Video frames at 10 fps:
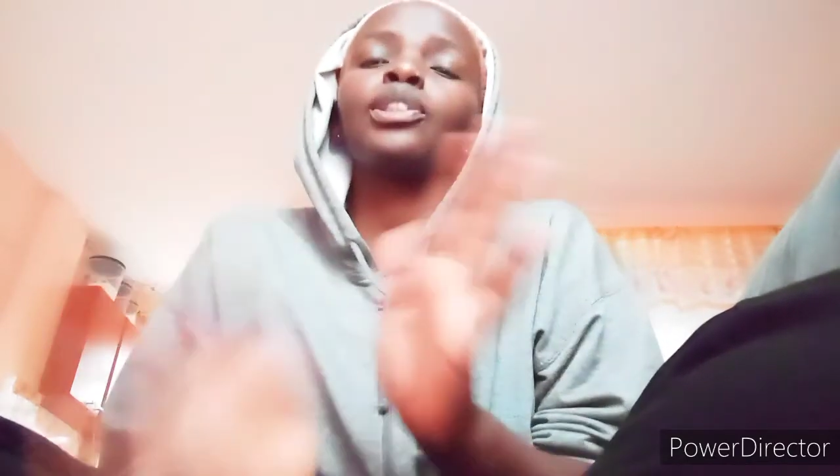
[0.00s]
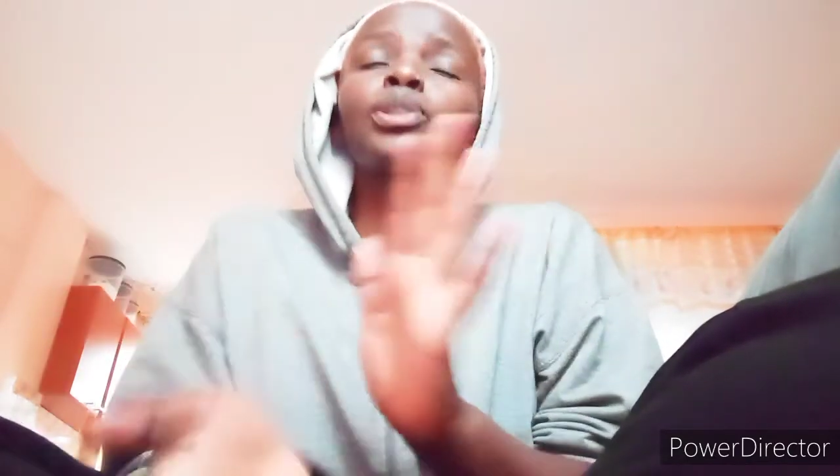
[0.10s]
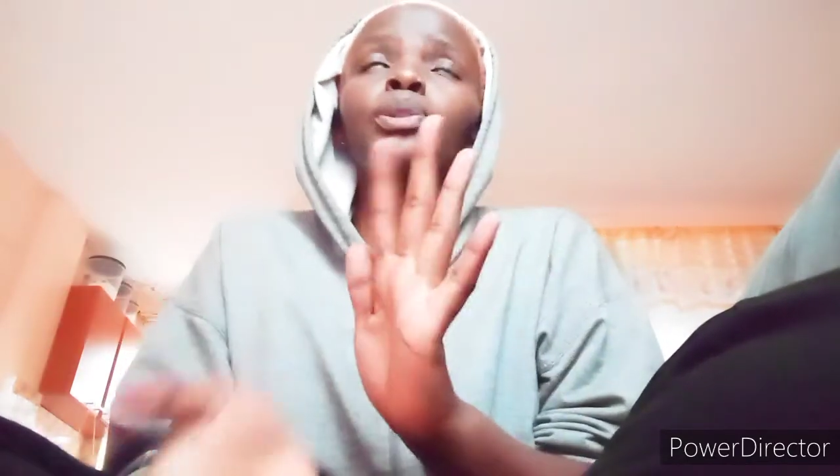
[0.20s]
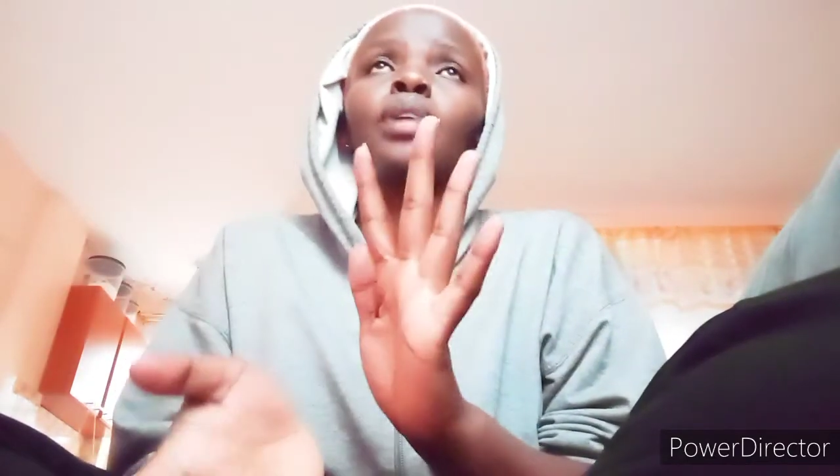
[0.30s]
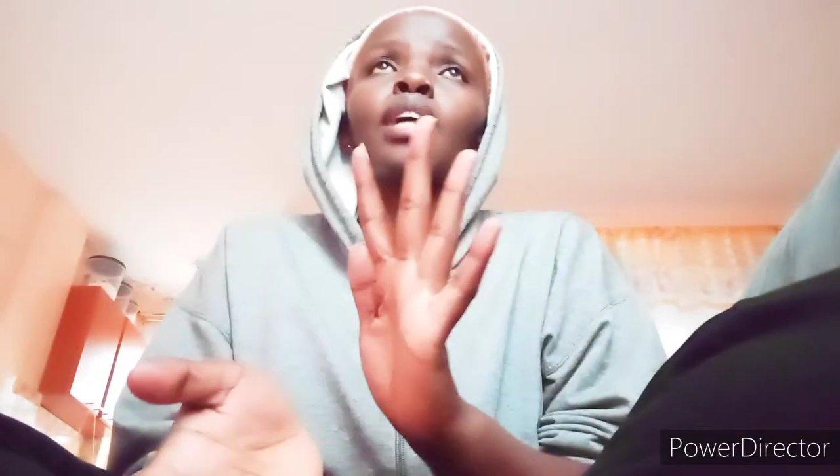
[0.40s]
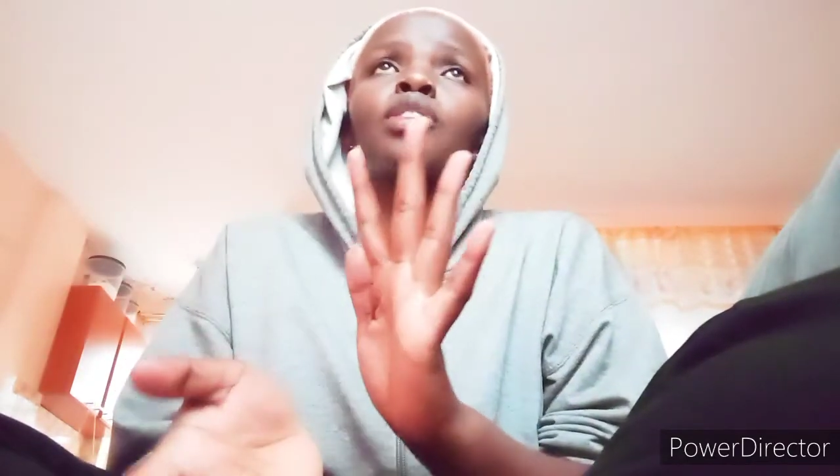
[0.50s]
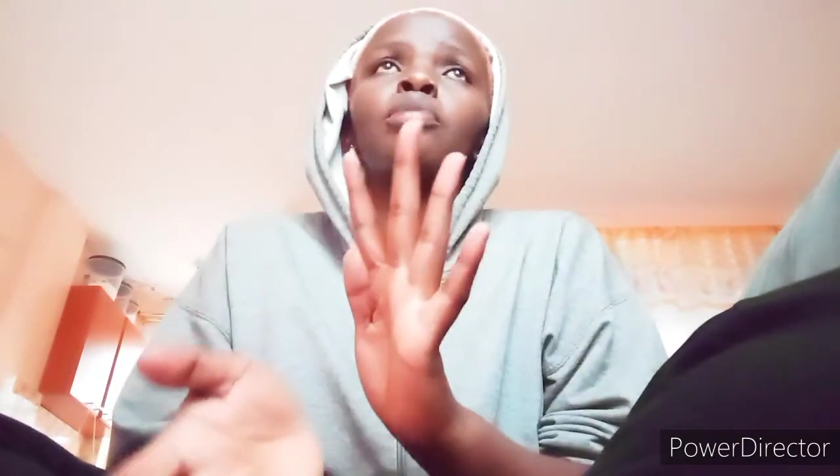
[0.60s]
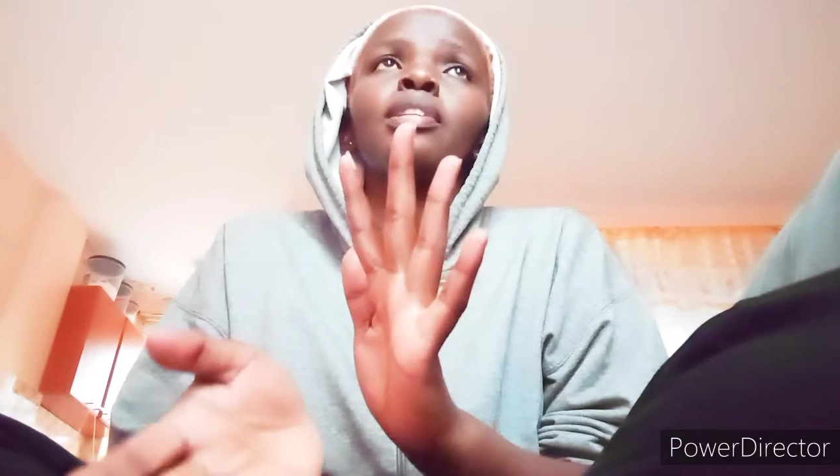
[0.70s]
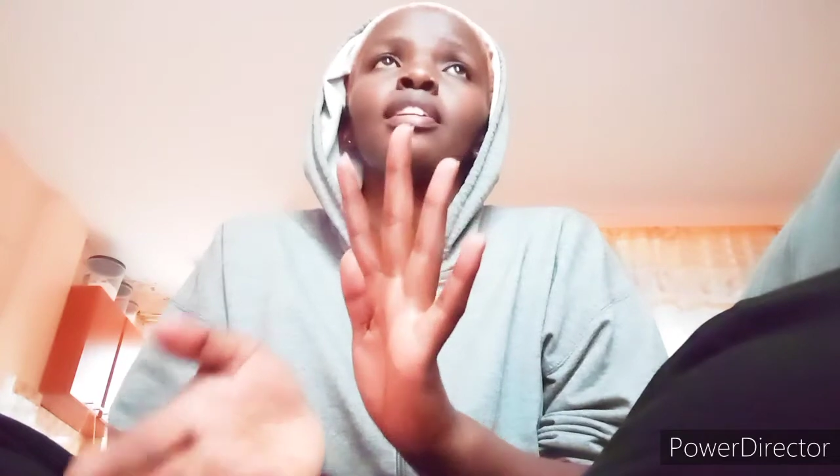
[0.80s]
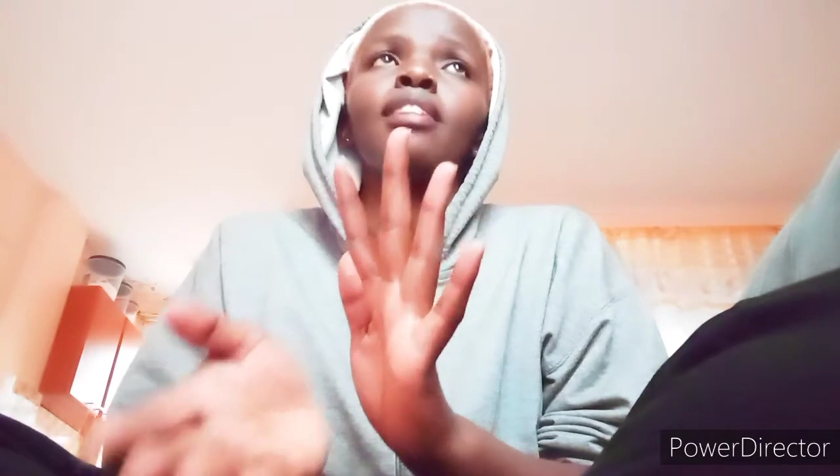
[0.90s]
Zuku
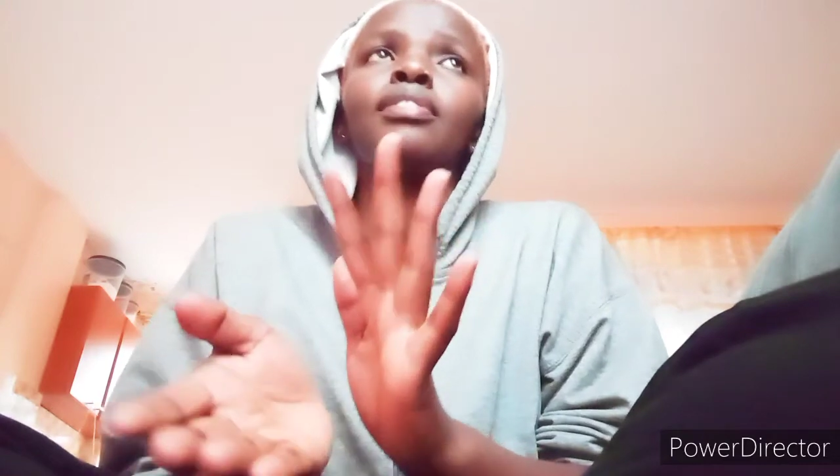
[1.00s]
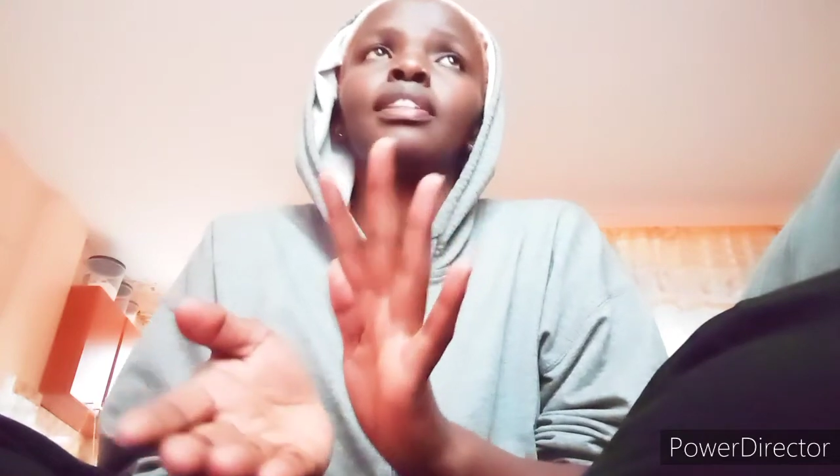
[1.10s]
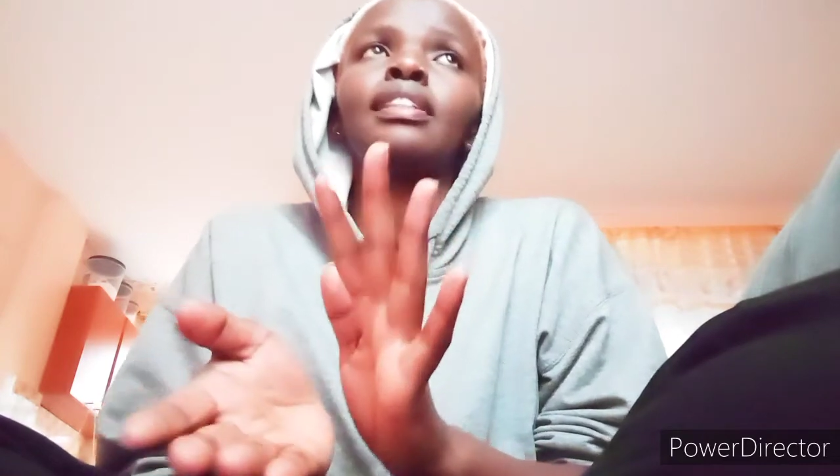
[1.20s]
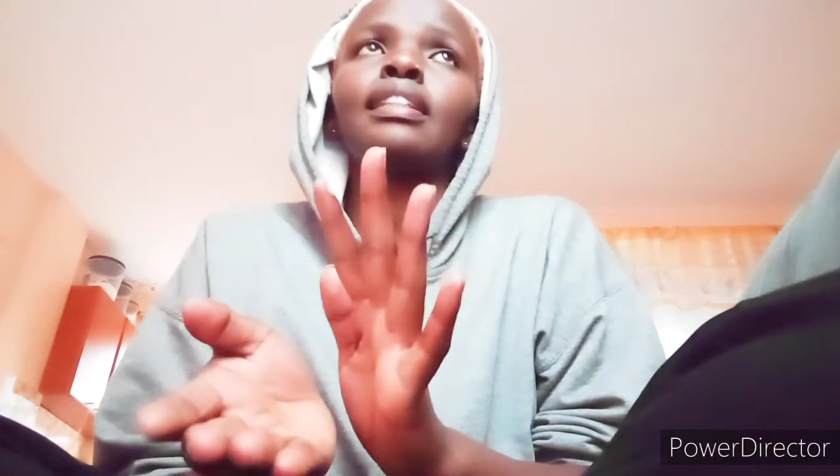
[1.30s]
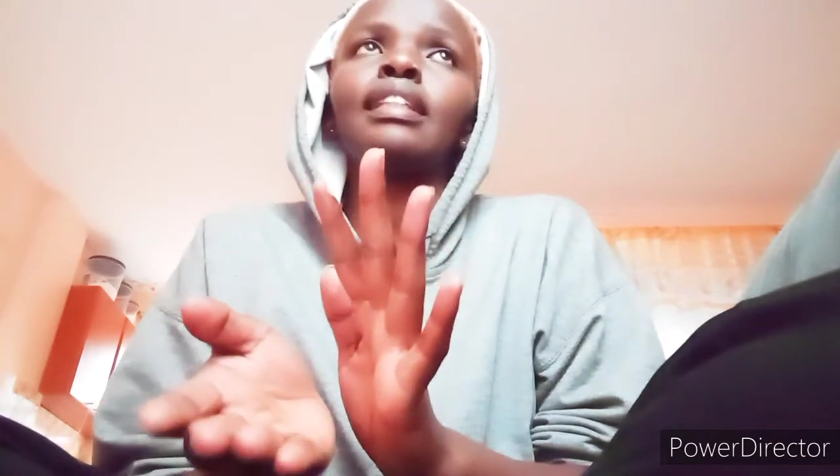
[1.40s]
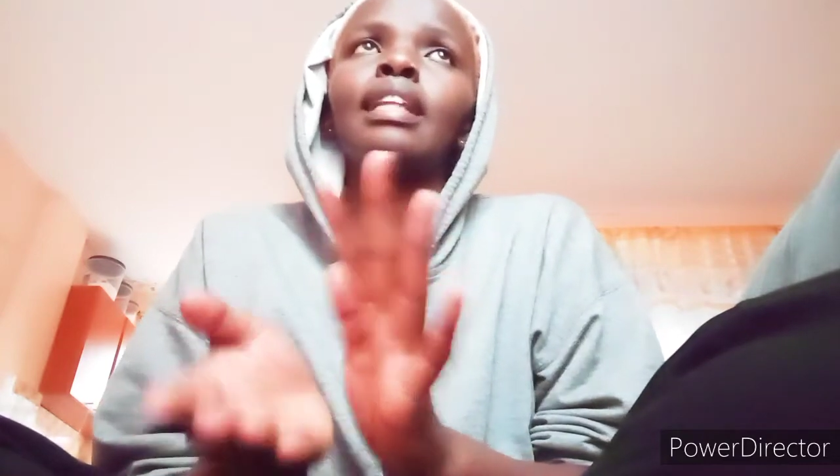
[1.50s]
customer service,